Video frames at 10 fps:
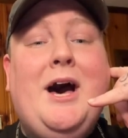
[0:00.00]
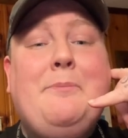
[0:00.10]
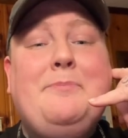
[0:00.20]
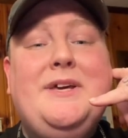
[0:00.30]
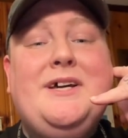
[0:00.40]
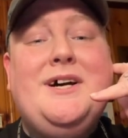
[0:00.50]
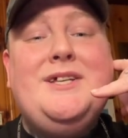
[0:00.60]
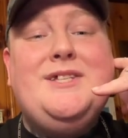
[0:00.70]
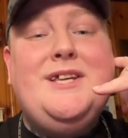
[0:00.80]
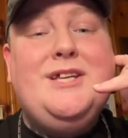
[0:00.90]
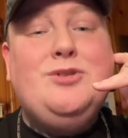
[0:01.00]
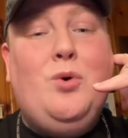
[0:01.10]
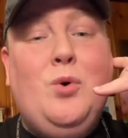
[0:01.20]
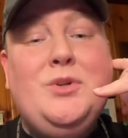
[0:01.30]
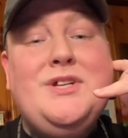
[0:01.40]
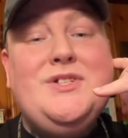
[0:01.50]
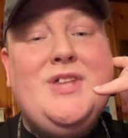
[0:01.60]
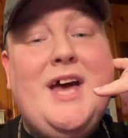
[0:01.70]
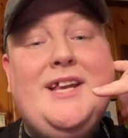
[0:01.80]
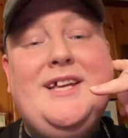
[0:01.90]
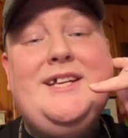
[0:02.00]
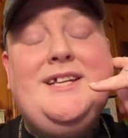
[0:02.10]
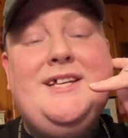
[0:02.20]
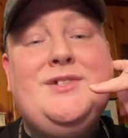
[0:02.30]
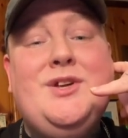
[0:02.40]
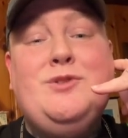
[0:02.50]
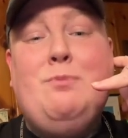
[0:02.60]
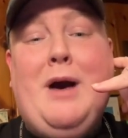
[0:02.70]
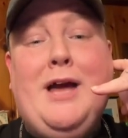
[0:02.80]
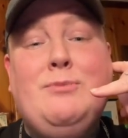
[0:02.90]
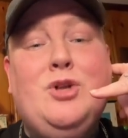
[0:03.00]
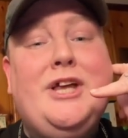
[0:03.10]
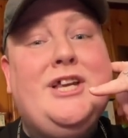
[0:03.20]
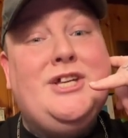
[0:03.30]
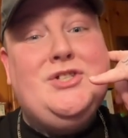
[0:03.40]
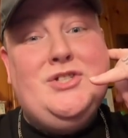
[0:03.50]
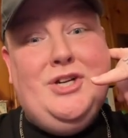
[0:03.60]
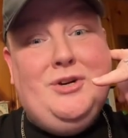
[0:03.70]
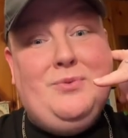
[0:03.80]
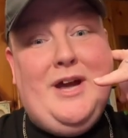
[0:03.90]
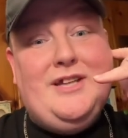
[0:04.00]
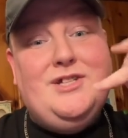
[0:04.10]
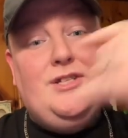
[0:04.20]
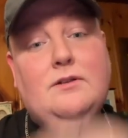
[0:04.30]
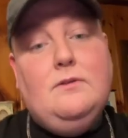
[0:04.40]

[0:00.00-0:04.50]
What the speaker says: because he told us that he needs his Bible and his cigarettes.